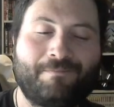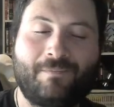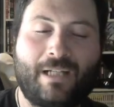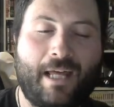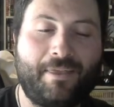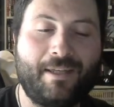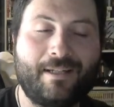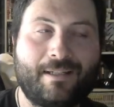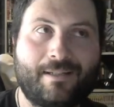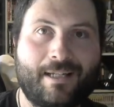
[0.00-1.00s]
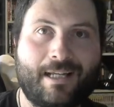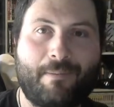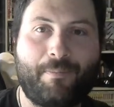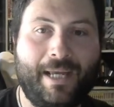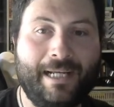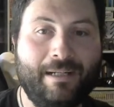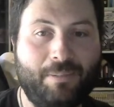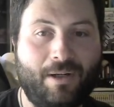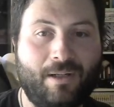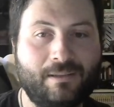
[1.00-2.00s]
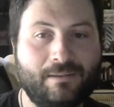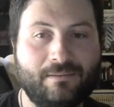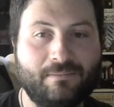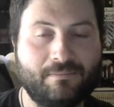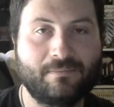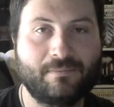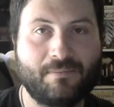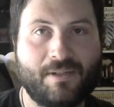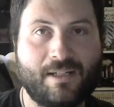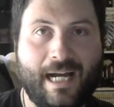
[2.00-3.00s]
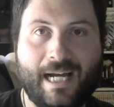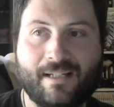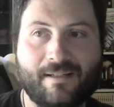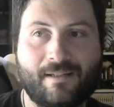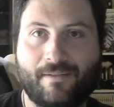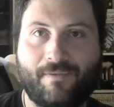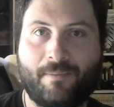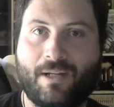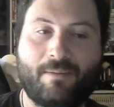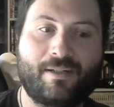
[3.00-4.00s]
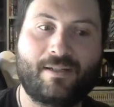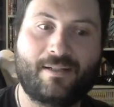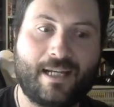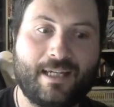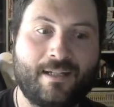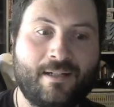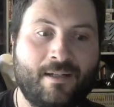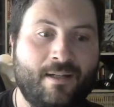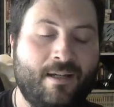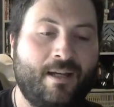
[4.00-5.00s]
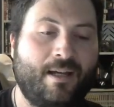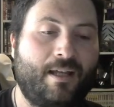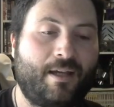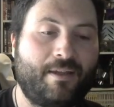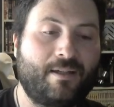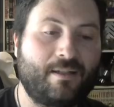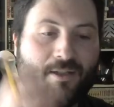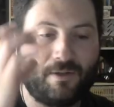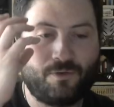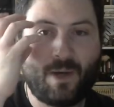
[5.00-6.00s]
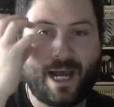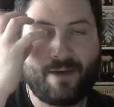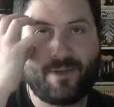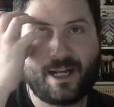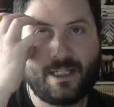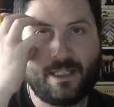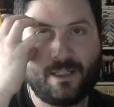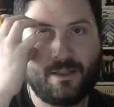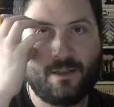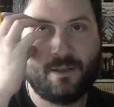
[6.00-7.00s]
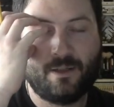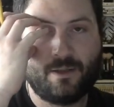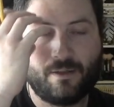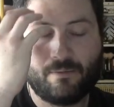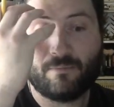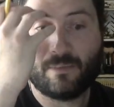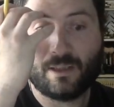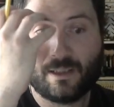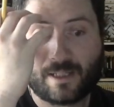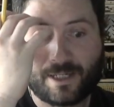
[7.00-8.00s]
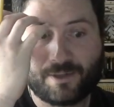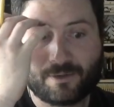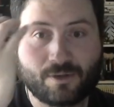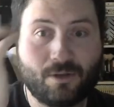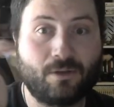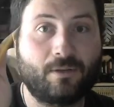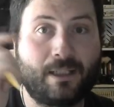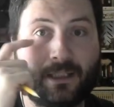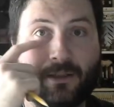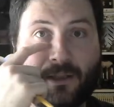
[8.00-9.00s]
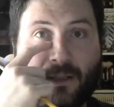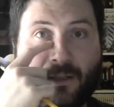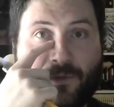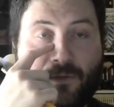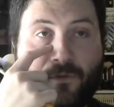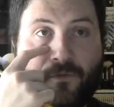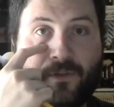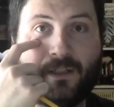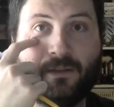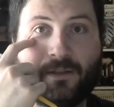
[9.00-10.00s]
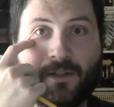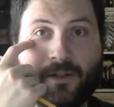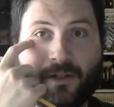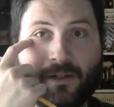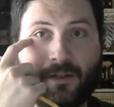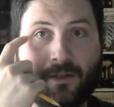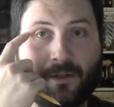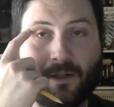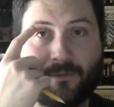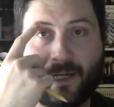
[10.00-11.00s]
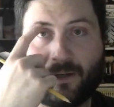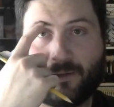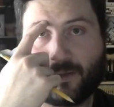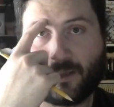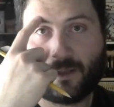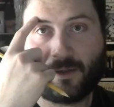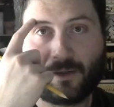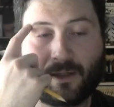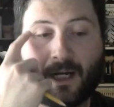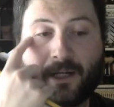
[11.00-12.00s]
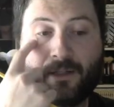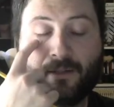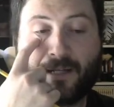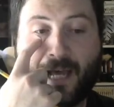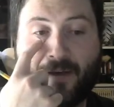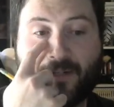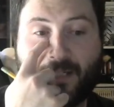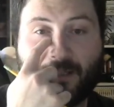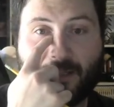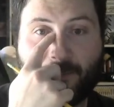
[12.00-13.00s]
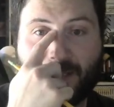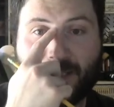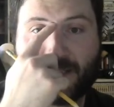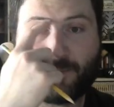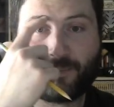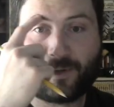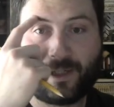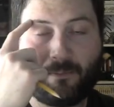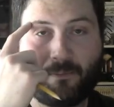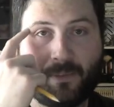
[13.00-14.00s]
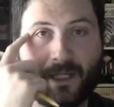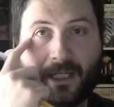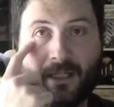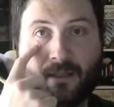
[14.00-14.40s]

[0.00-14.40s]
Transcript: I think it's like a ping pong size, if I'm not mistaken. I think, you have that inside your skull. Like, if you feel you're around your ocular cavity, I mean, it's a pretty big